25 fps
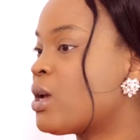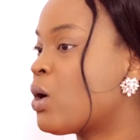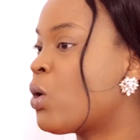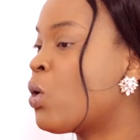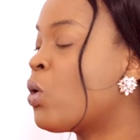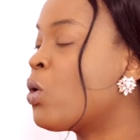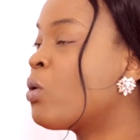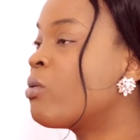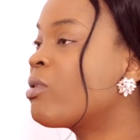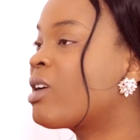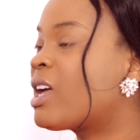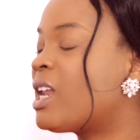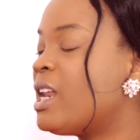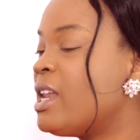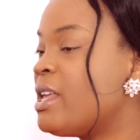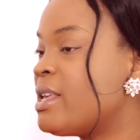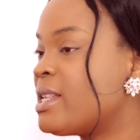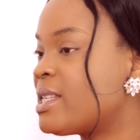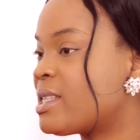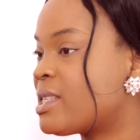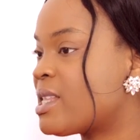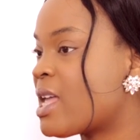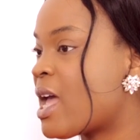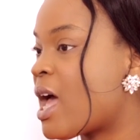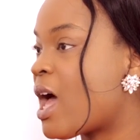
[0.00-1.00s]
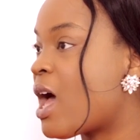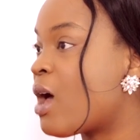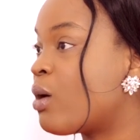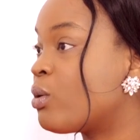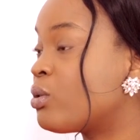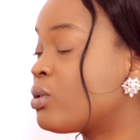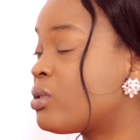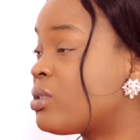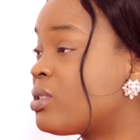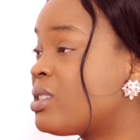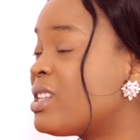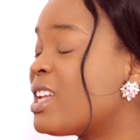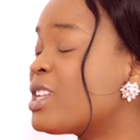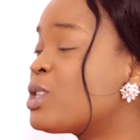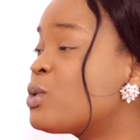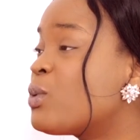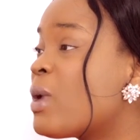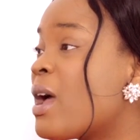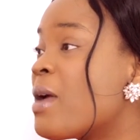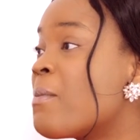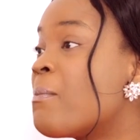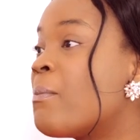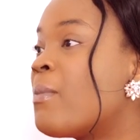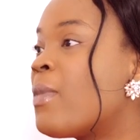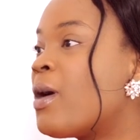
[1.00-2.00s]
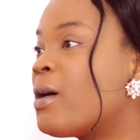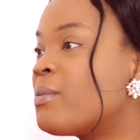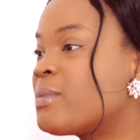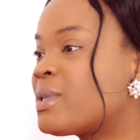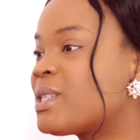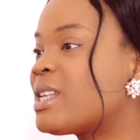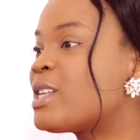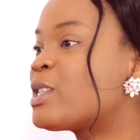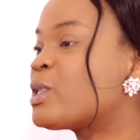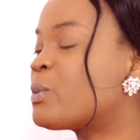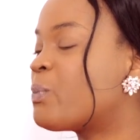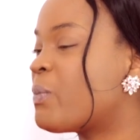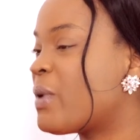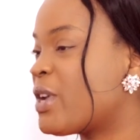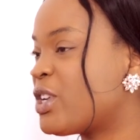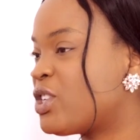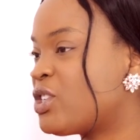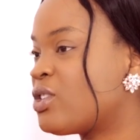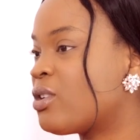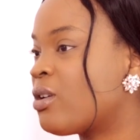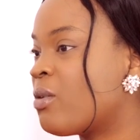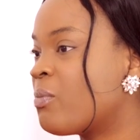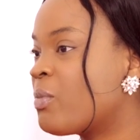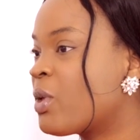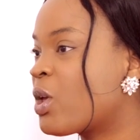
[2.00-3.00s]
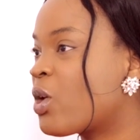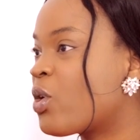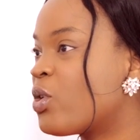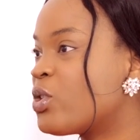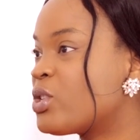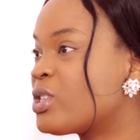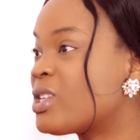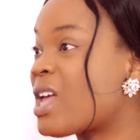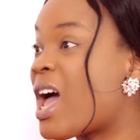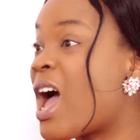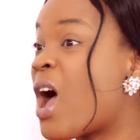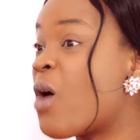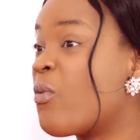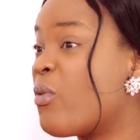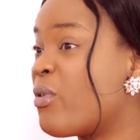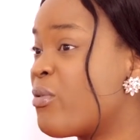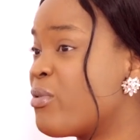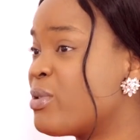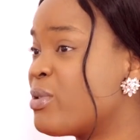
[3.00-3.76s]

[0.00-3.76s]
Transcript: at home, cleans the house. That's why moms are special, because our